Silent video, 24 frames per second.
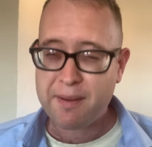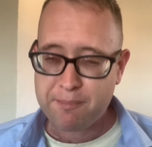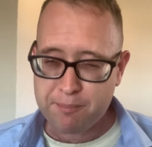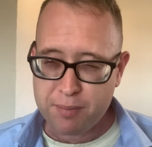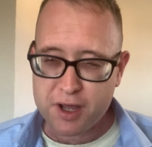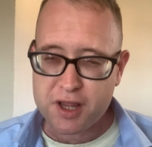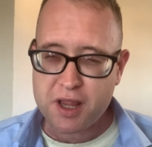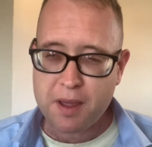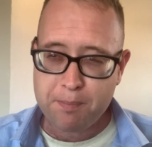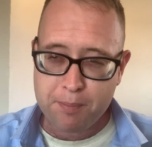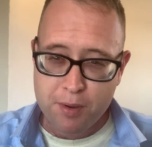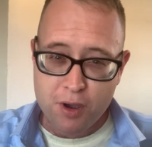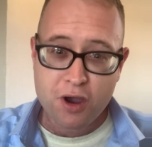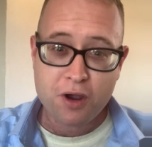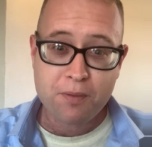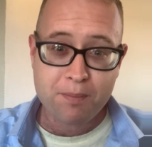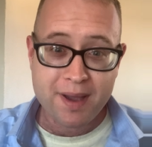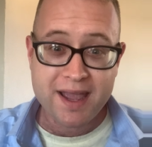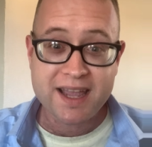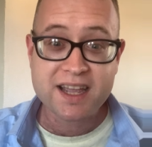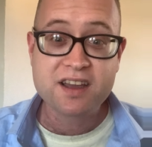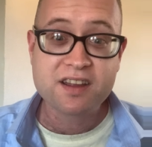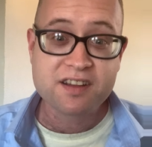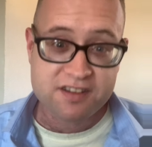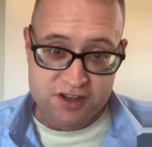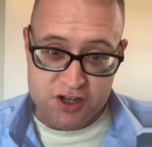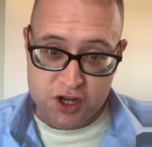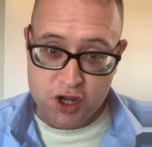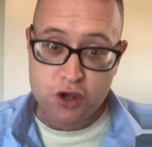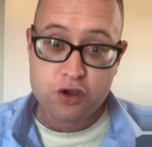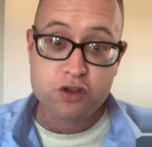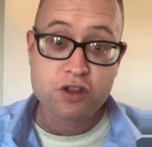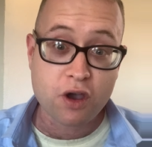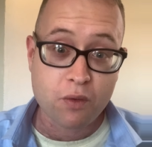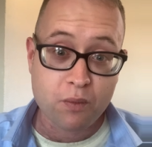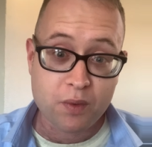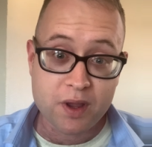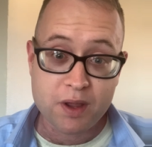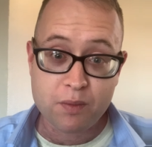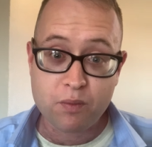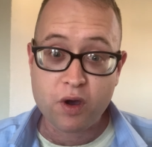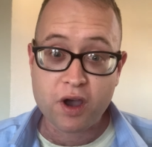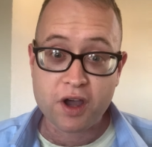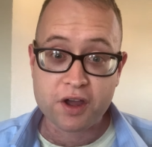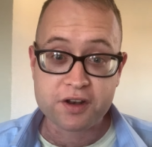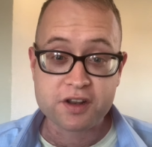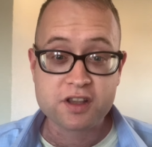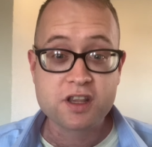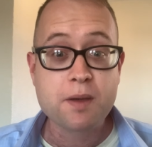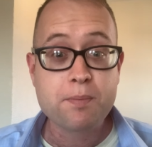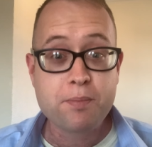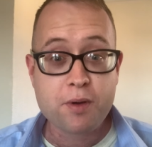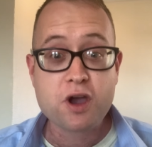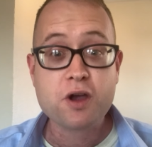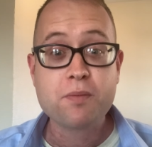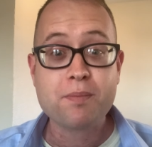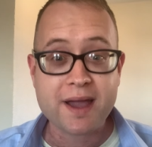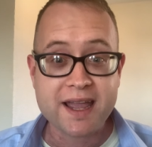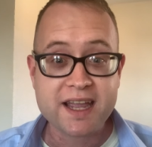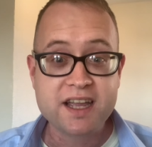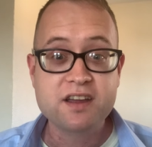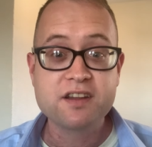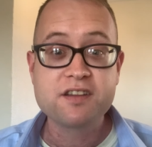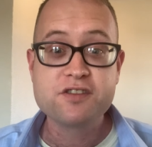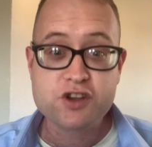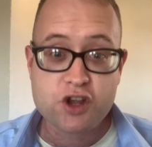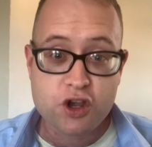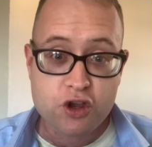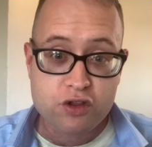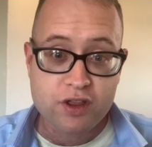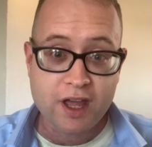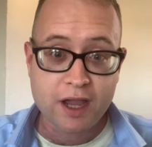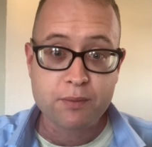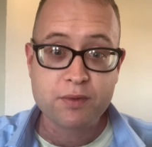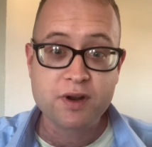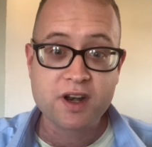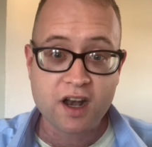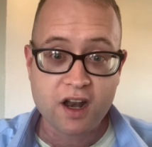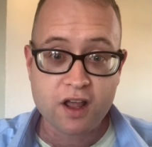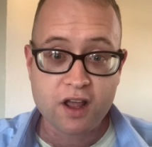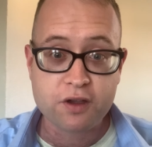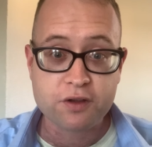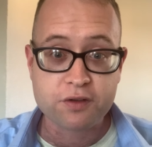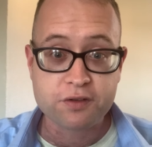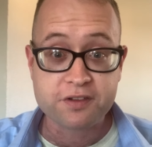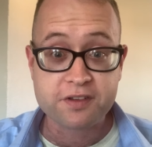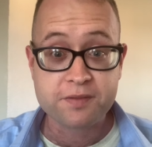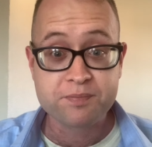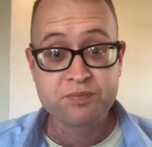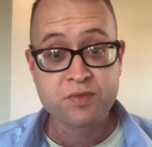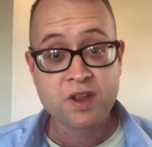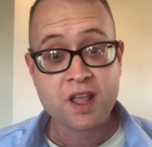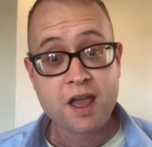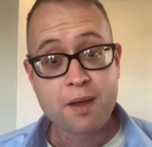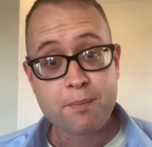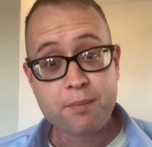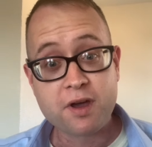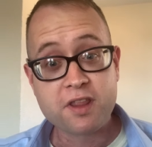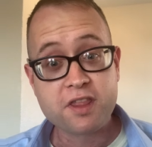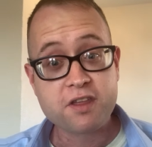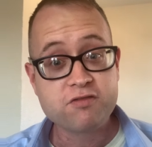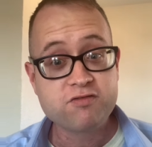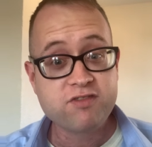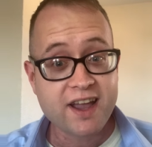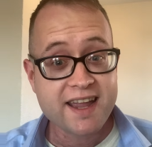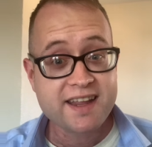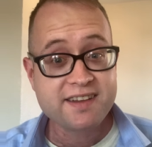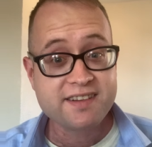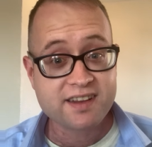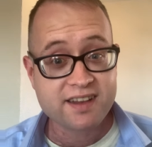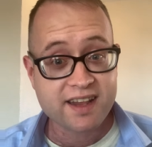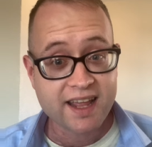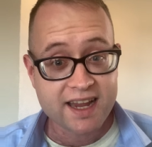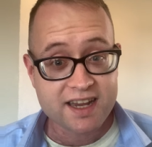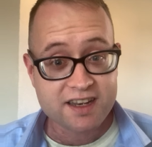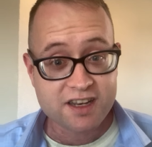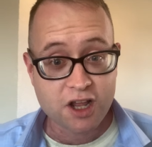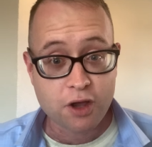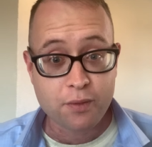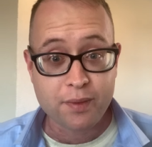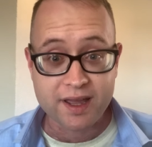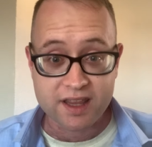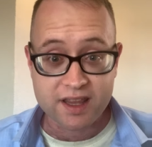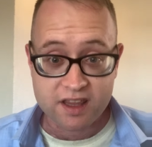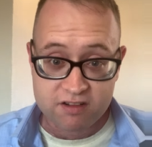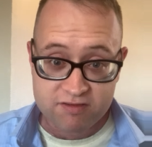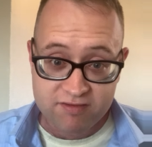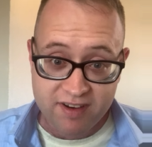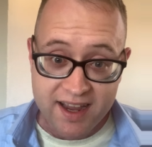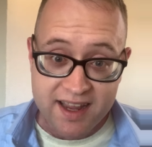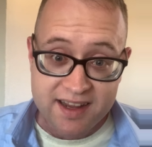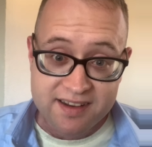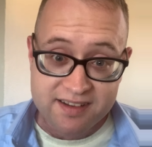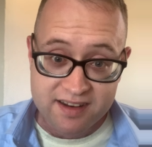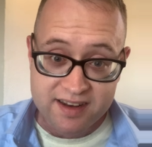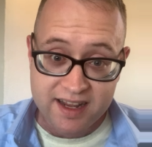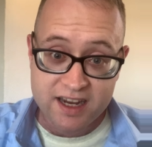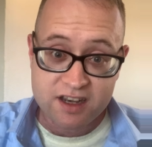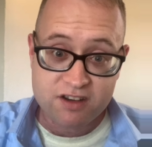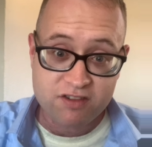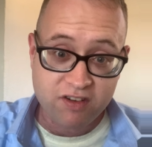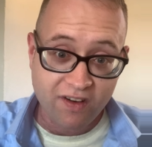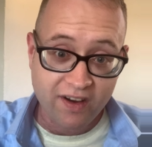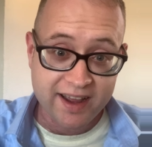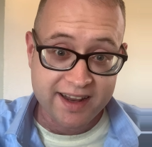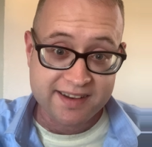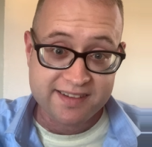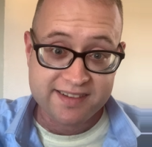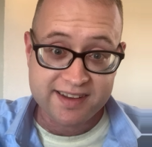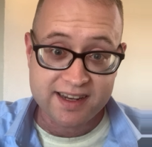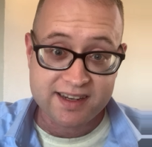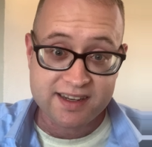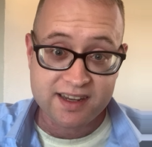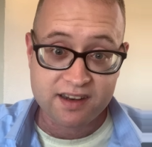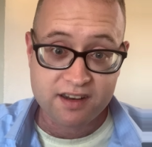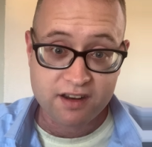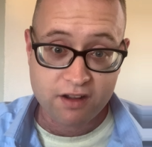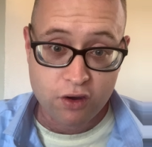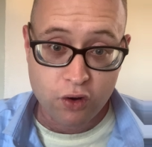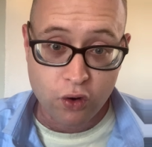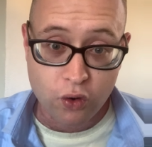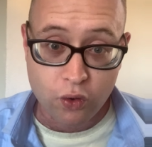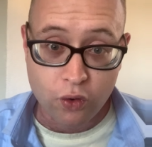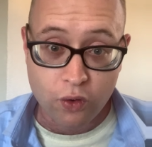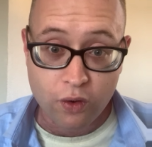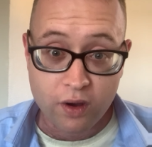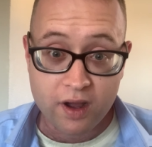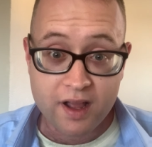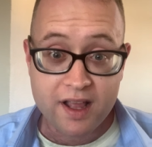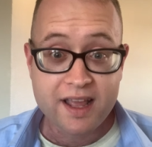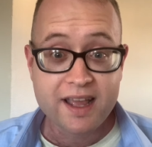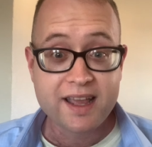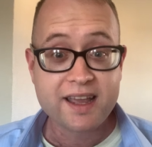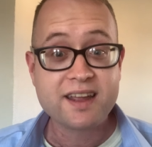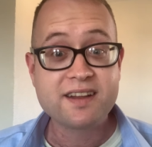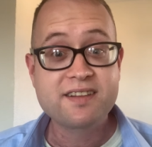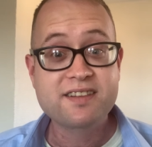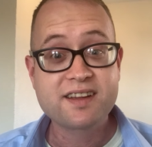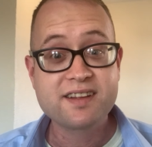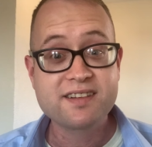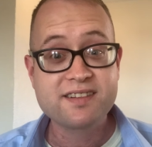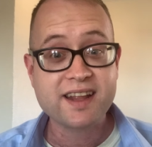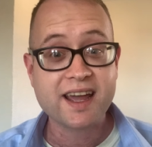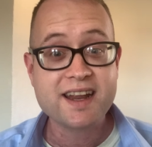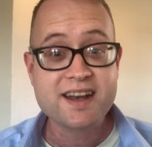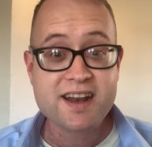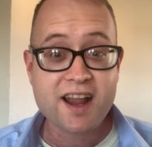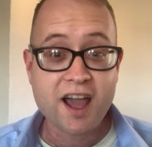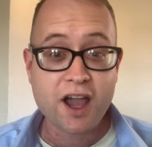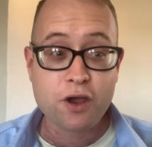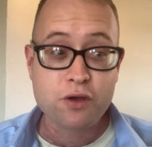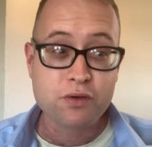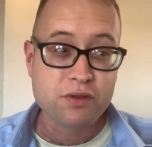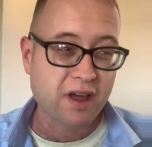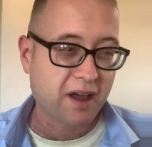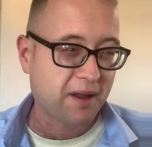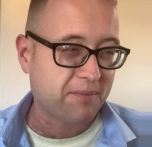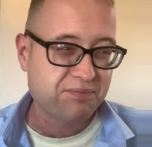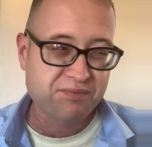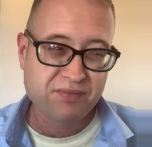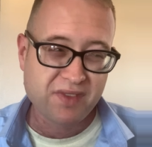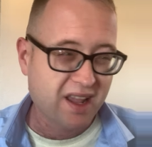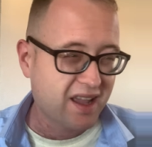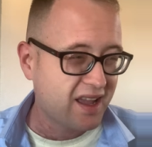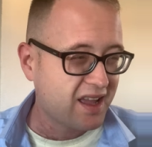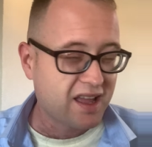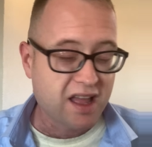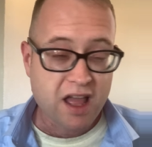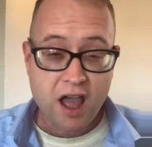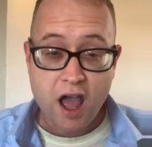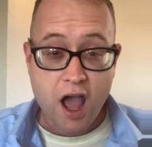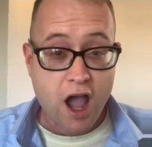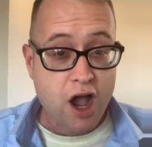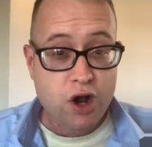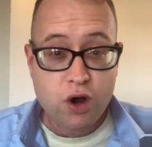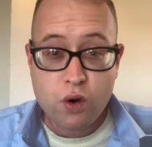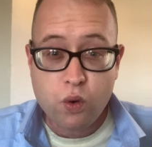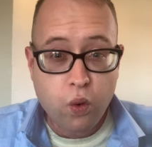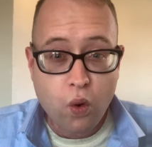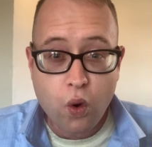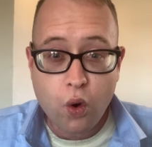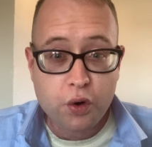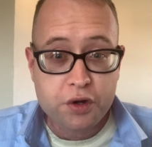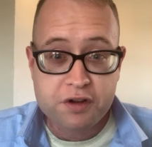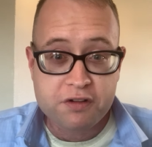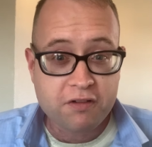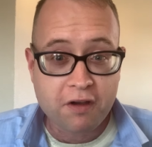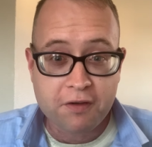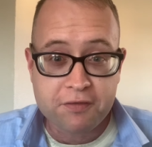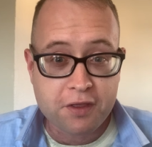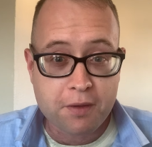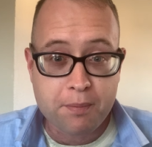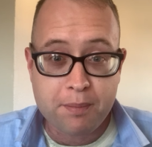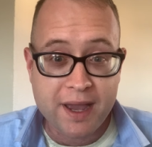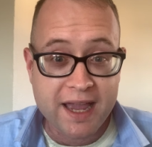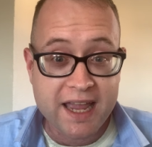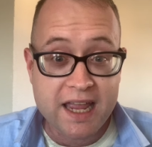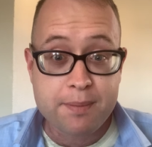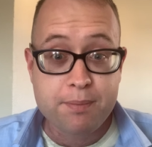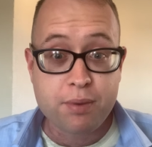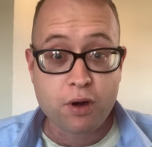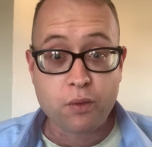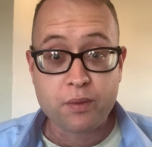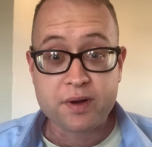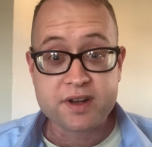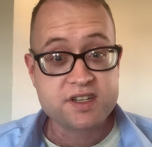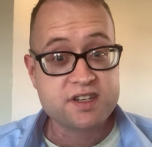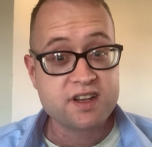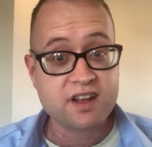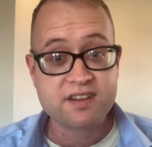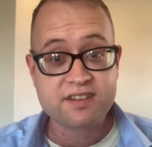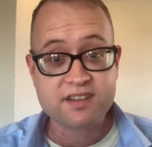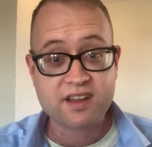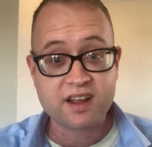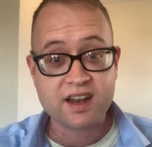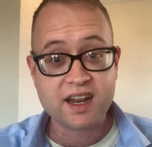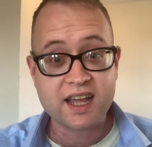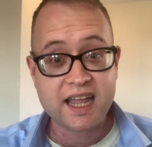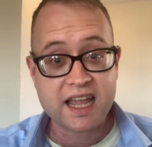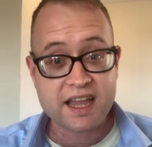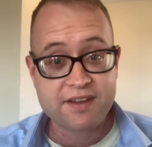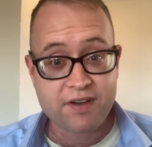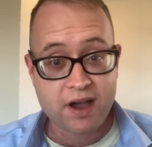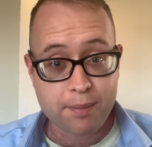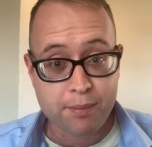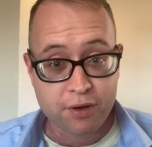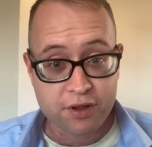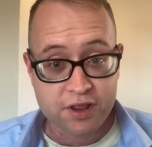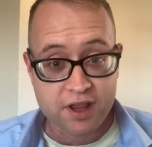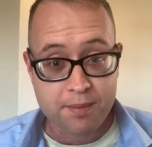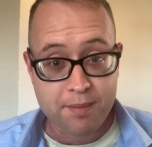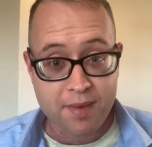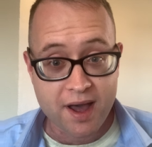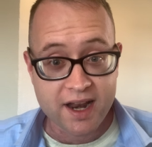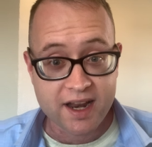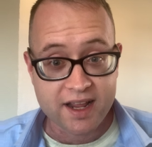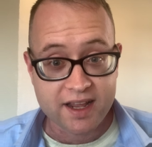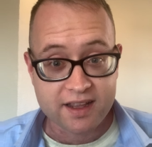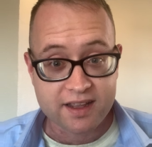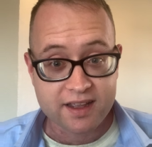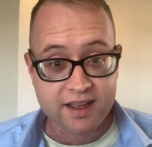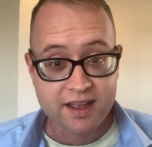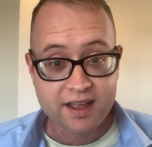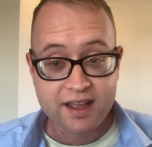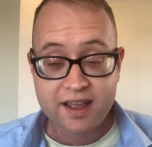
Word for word: But the bookmakers knew that we would. The bookmakers knew they would lose. But the reason they do it, the reason they try and send it to court, is because they know that a quarter of the people are just going to give up on the money.